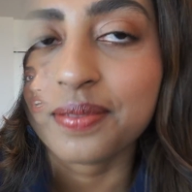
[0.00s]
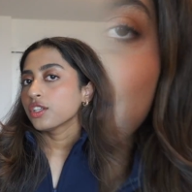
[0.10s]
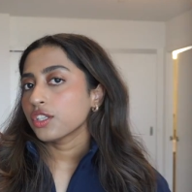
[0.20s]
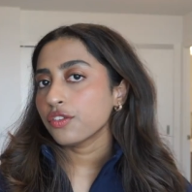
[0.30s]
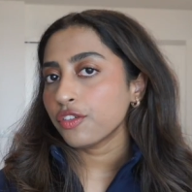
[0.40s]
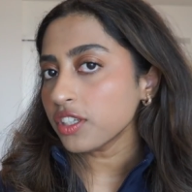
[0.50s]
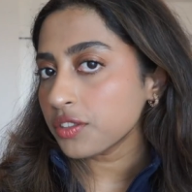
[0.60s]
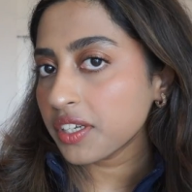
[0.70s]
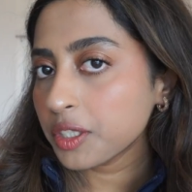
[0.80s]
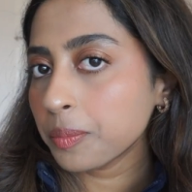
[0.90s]
So the first
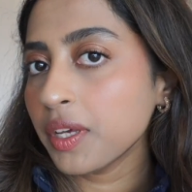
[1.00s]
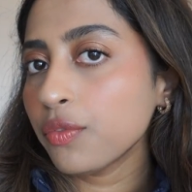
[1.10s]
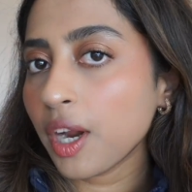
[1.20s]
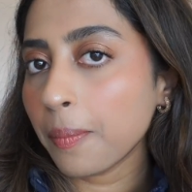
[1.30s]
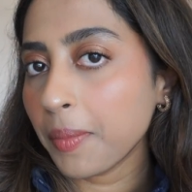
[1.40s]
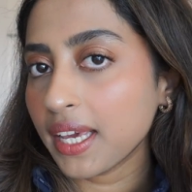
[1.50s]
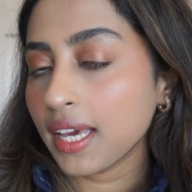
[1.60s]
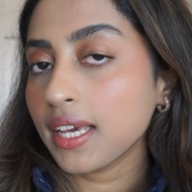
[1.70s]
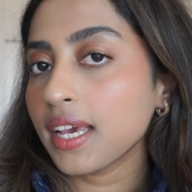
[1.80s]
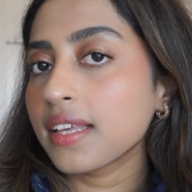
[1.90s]
recipe we are
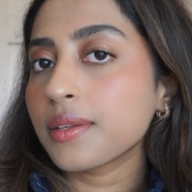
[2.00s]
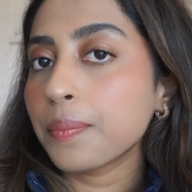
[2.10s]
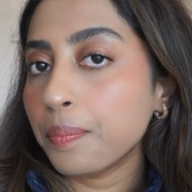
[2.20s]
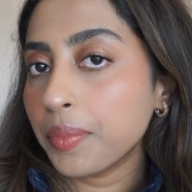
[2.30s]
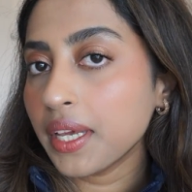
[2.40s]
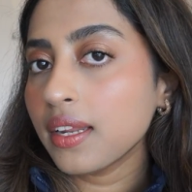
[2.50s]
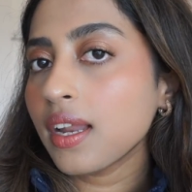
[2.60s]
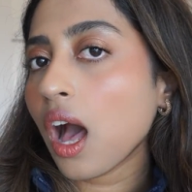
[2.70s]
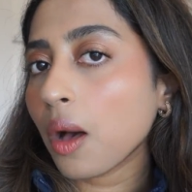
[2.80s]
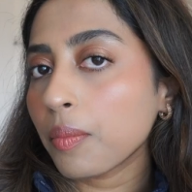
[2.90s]
making is a bean
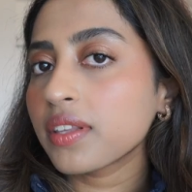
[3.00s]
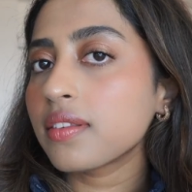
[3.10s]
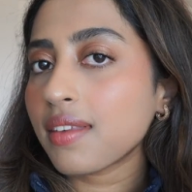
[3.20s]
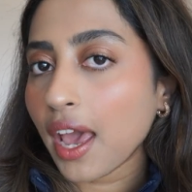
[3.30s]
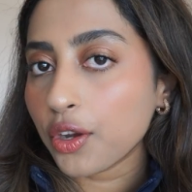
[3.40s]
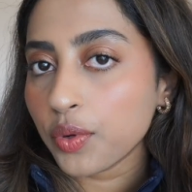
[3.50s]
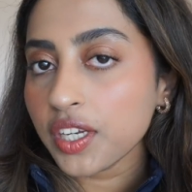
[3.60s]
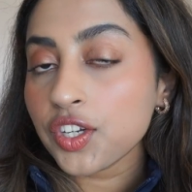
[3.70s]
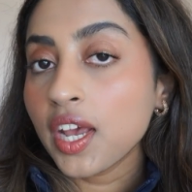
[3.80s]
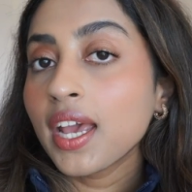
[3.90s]
hummus sandwich.